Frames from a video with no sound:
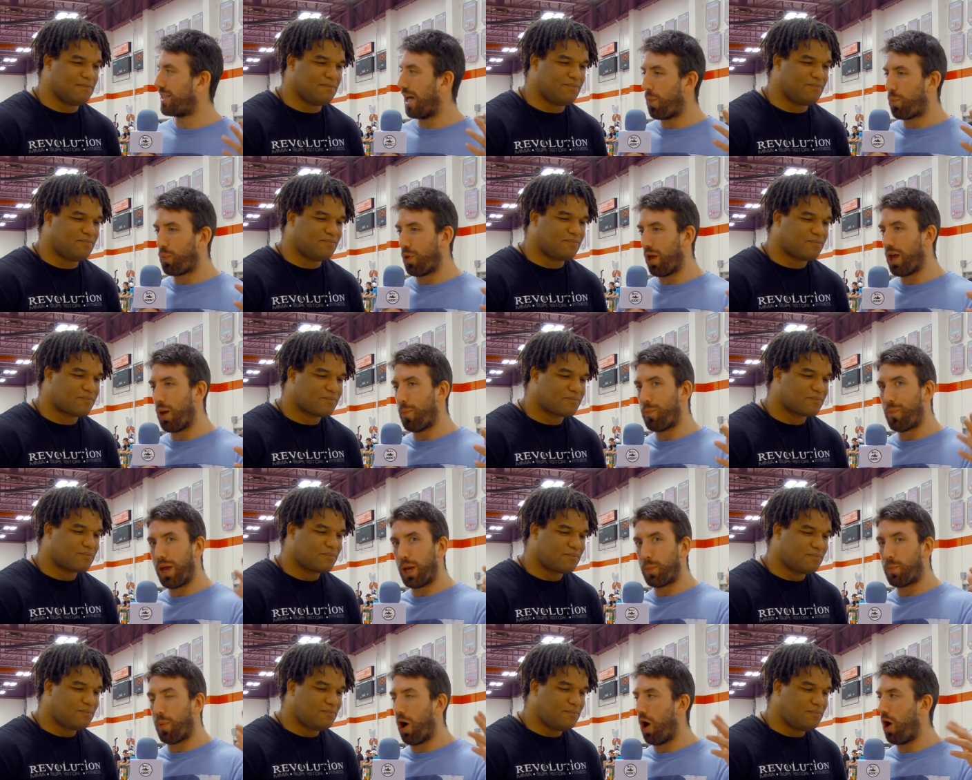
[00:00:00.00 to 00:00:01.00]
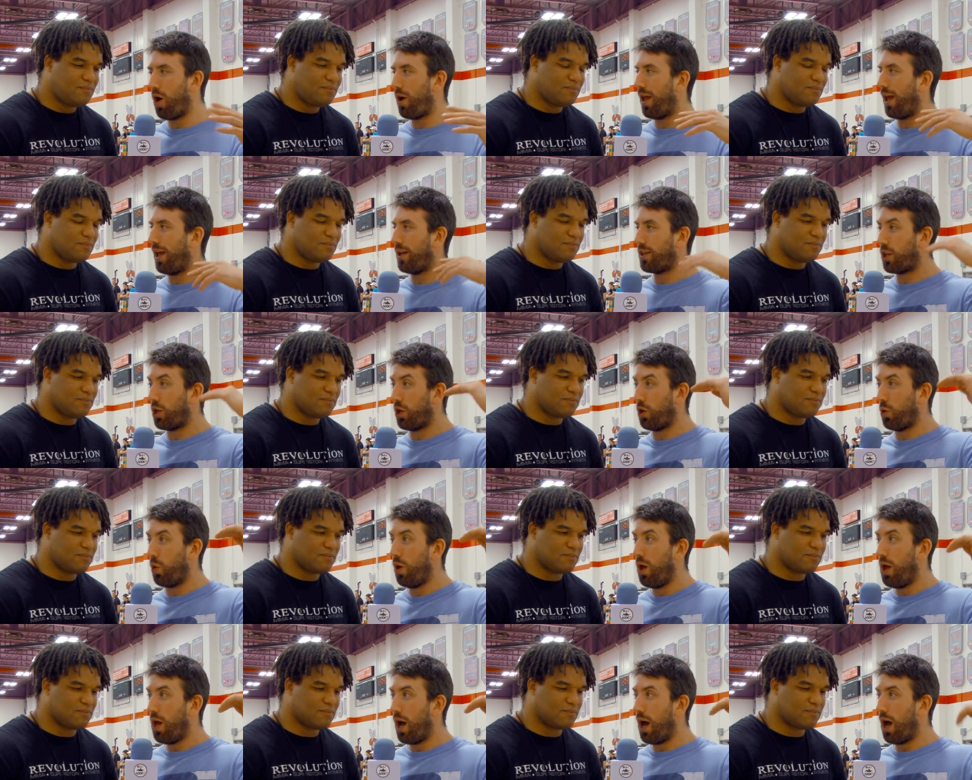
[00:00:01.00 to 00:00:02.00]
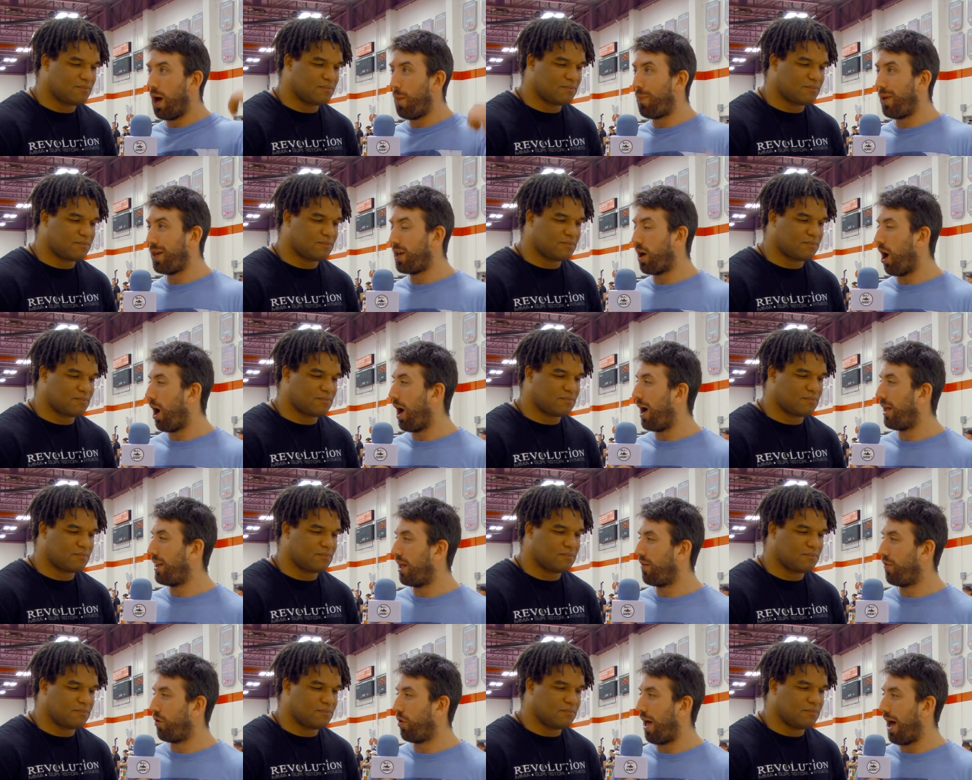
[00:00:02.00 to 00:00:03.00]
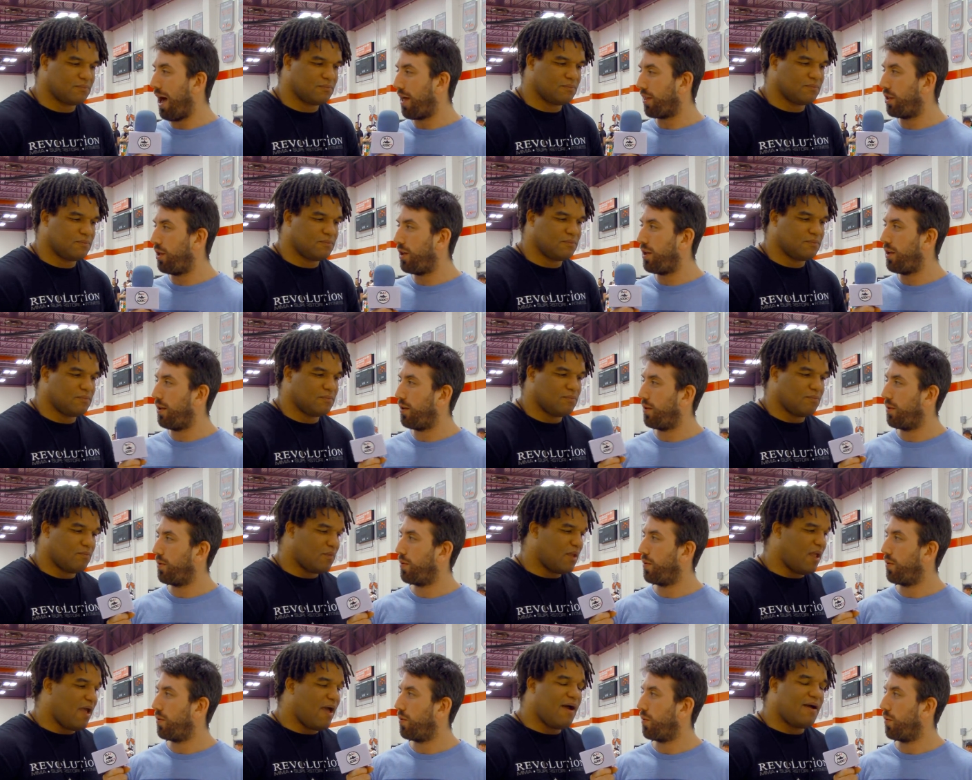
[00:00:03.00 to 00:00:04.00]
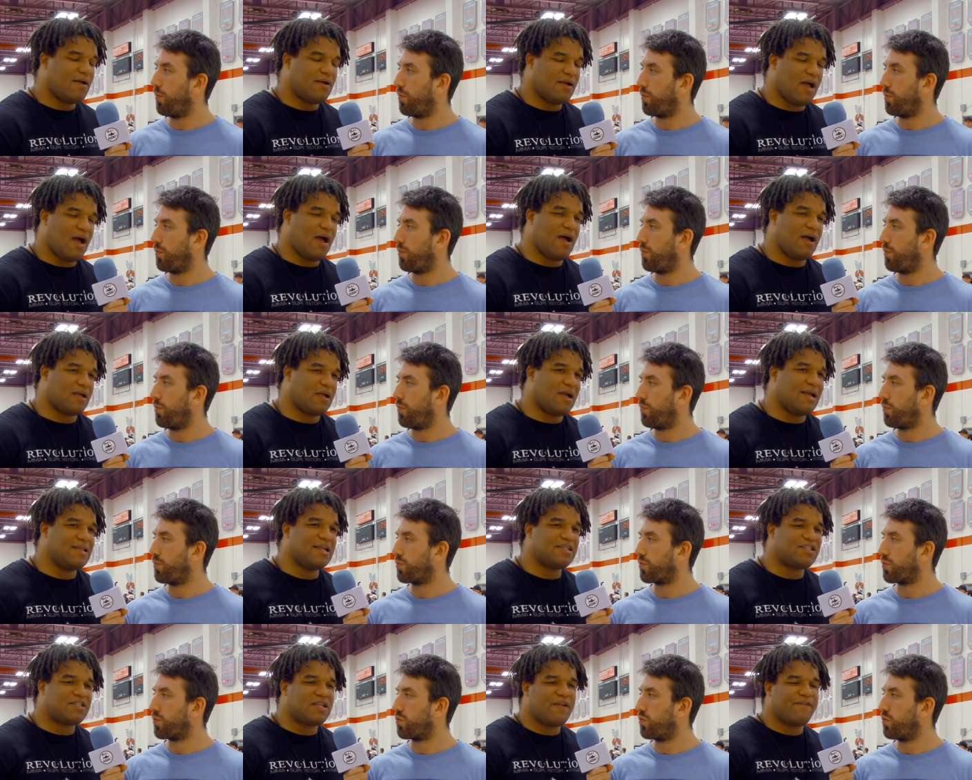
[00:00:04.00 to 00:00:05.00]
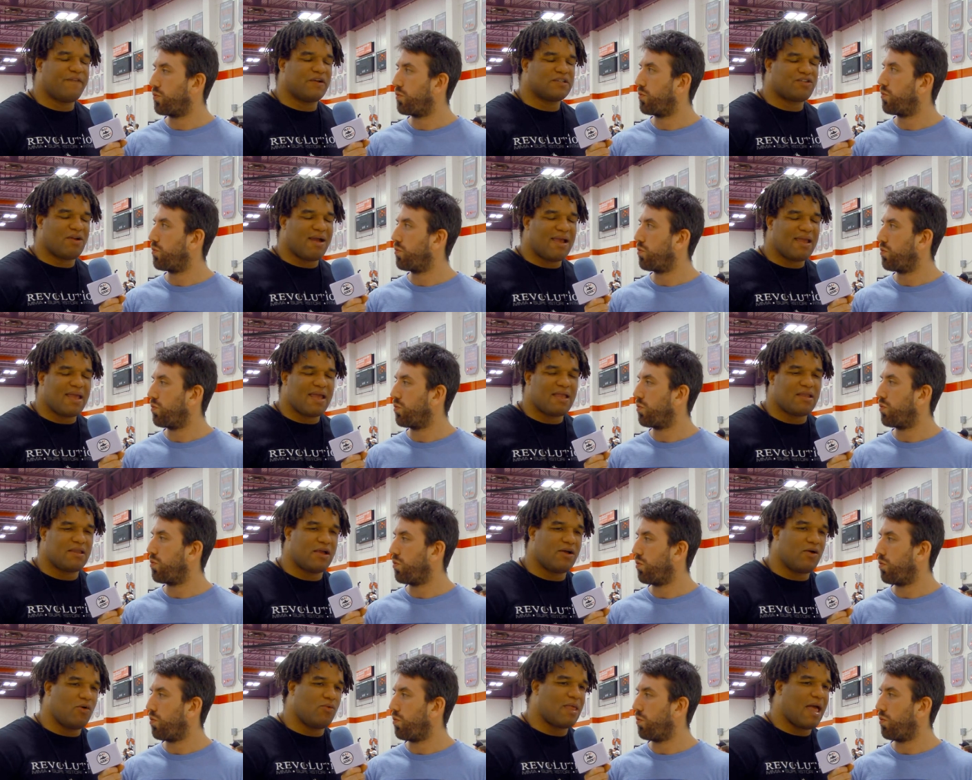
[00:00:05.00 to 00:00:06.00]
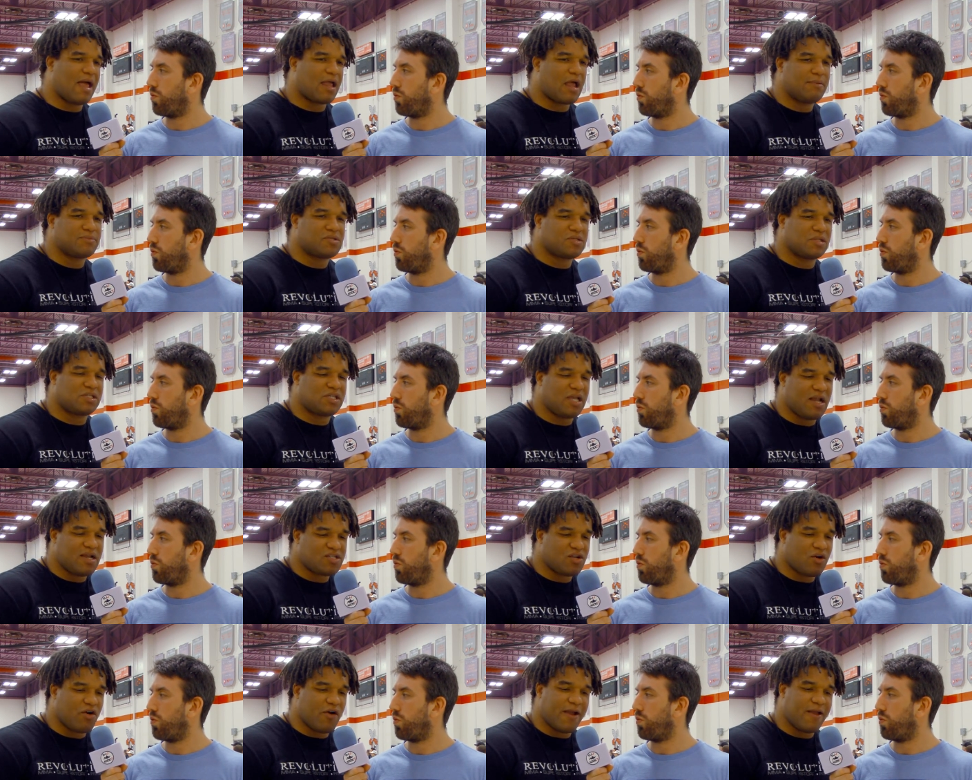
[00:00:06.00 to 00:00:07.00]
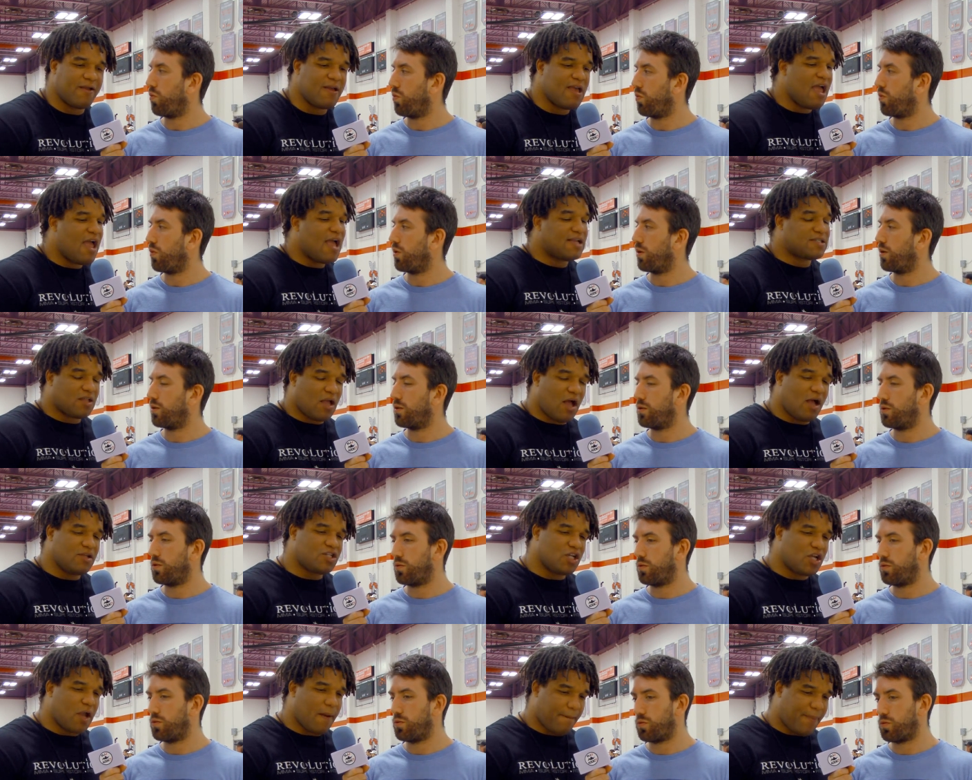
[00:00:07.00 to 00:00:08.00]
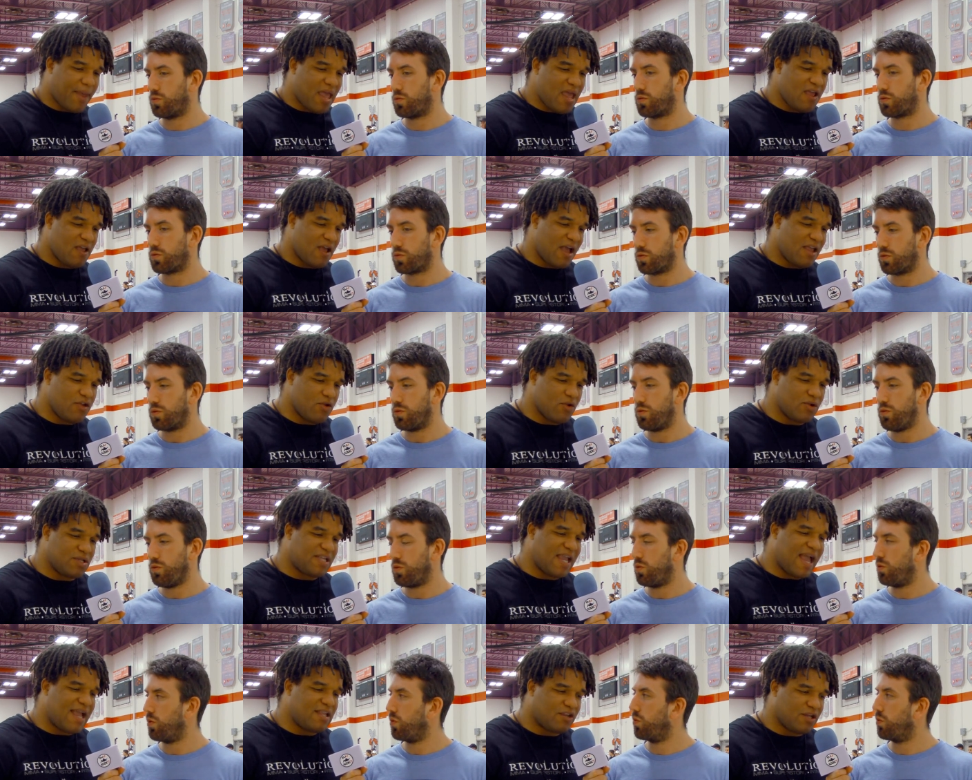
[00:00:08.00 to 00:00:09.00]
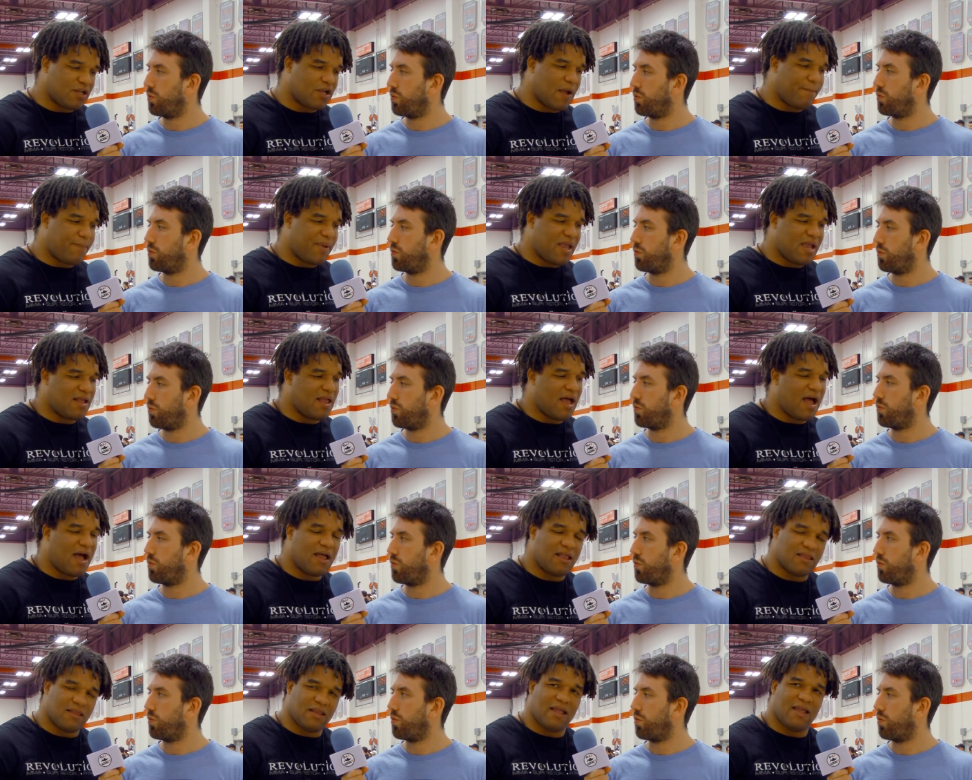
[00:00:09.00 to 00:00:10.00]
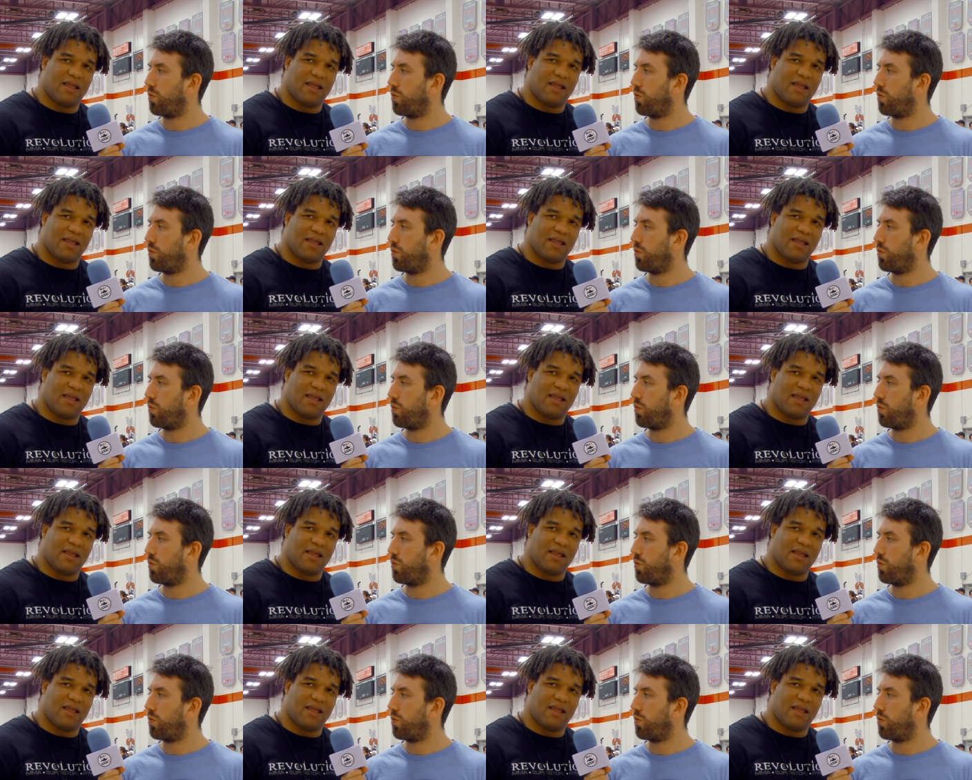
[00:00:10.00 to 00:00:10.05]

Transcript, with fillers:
Speaker 1: Does that play a big part into uh, being a high-level athlete? Yeah, uh,
Speaker 2: conditioning for striking, you know, that comes with the territory. As long as you compete and you intend to compete uh,